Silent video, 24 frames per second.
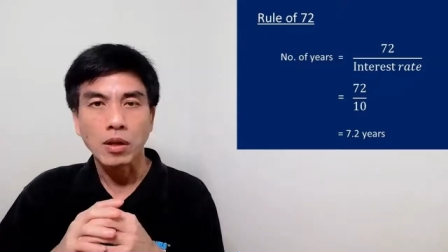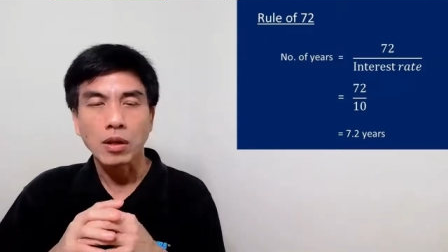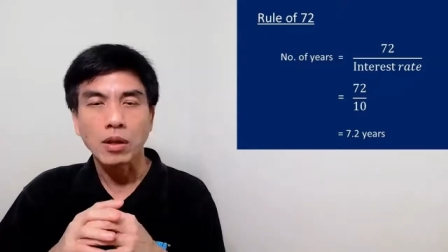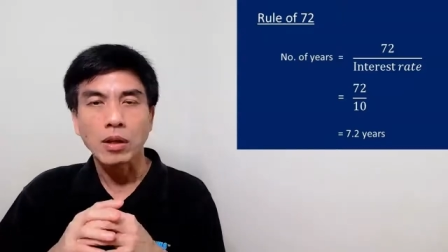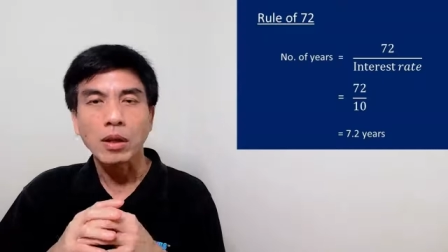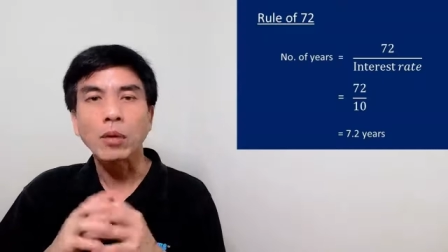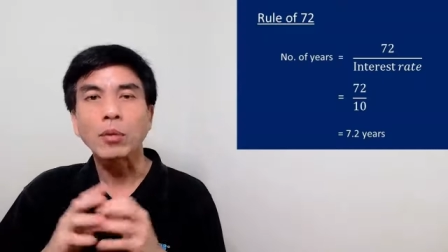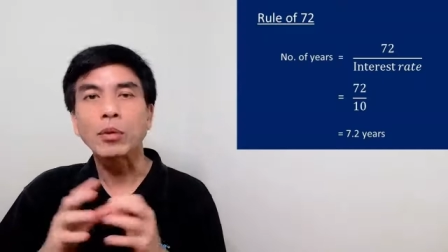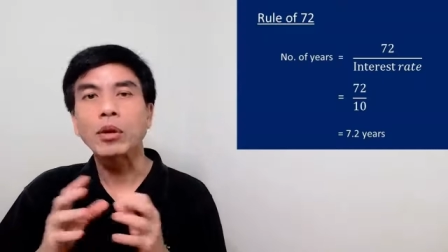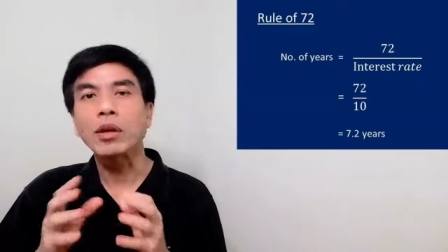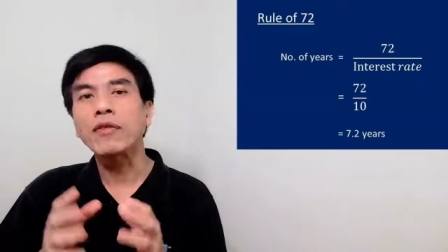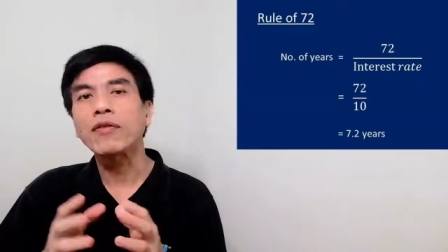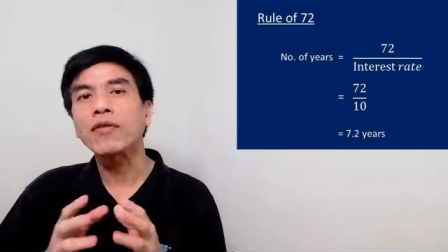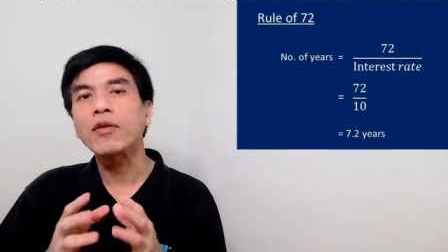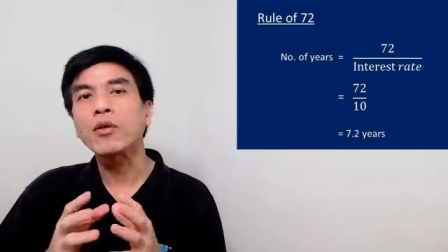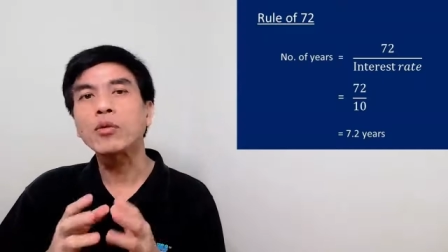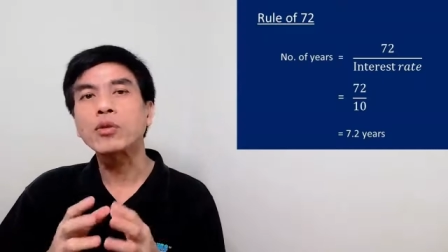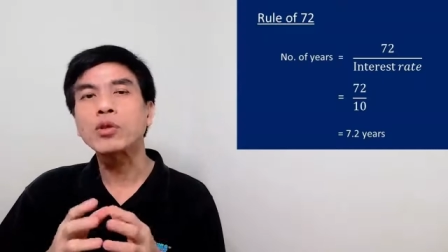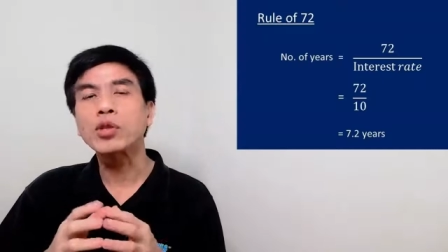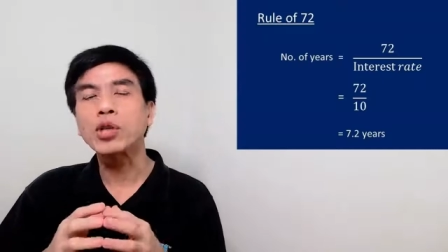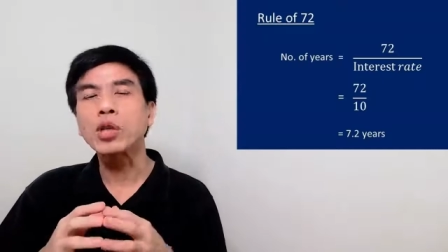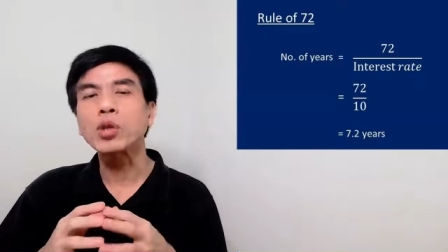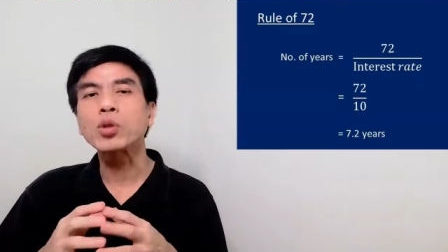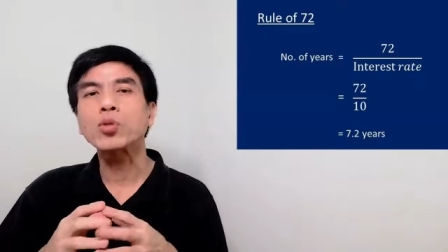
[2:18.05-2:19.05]
Now if you
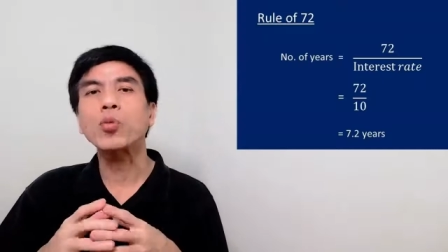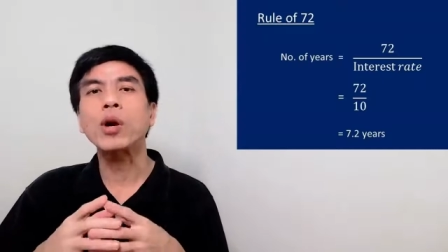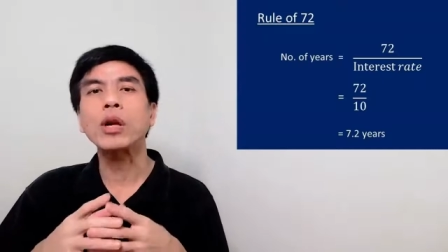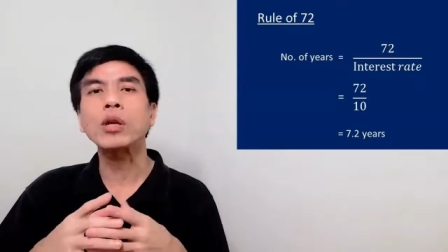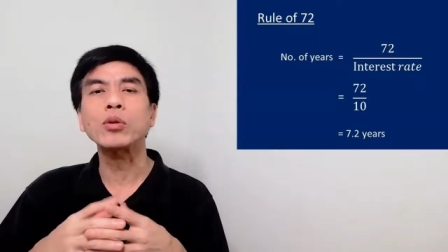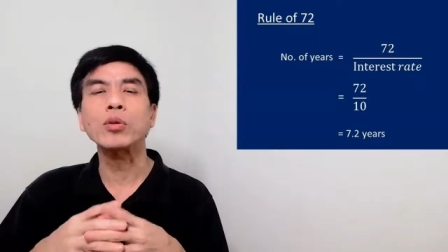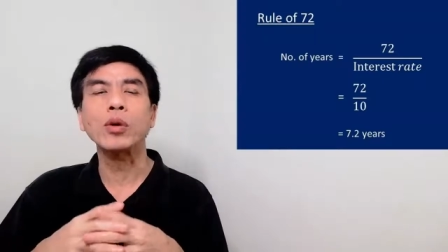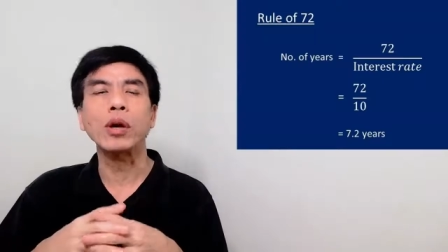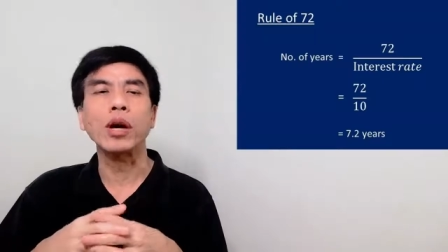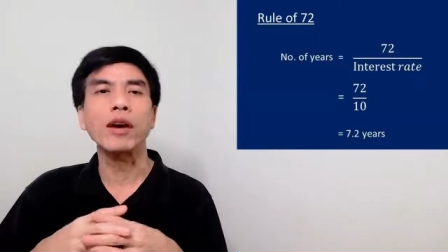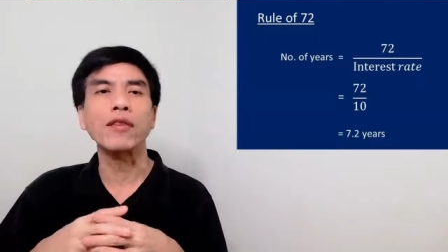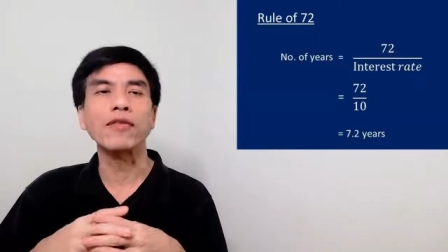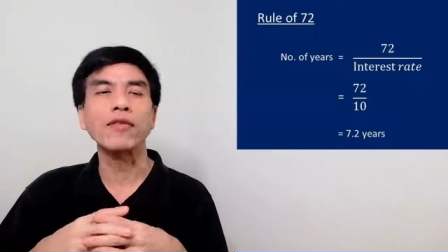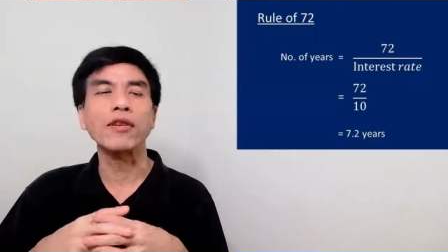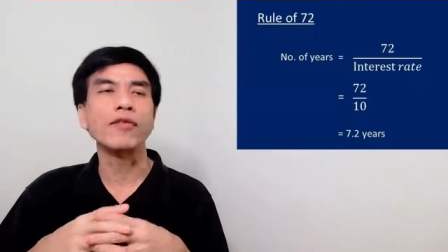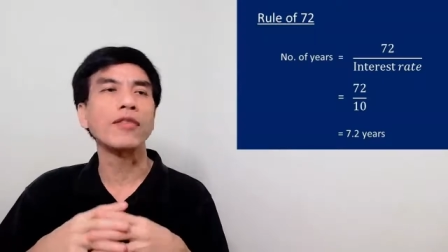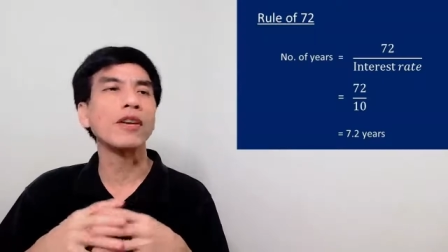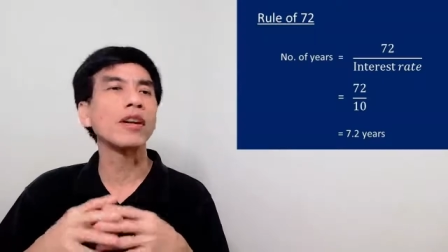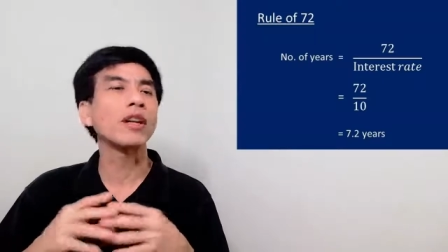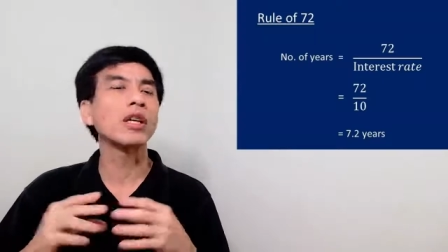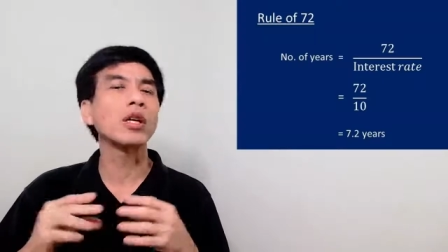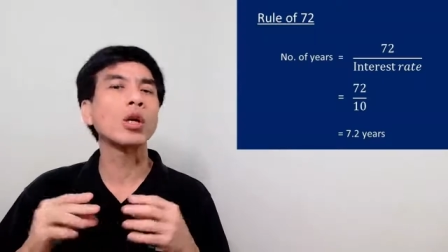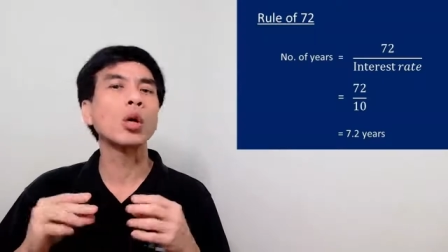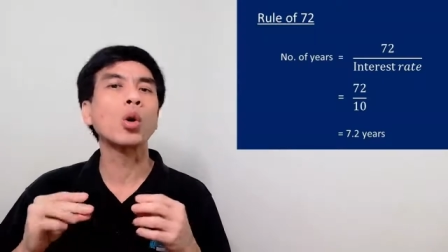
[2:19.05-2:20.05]
just want to have a
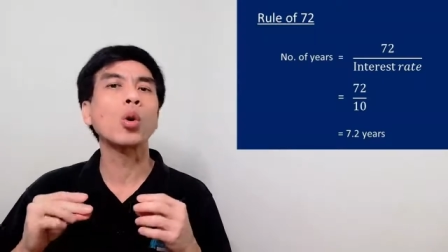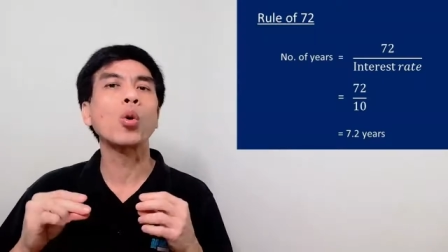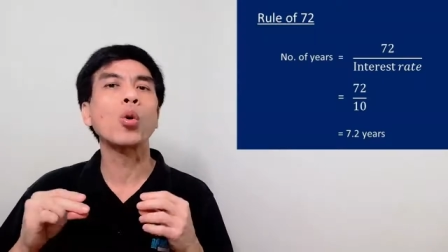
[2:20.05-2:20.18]
very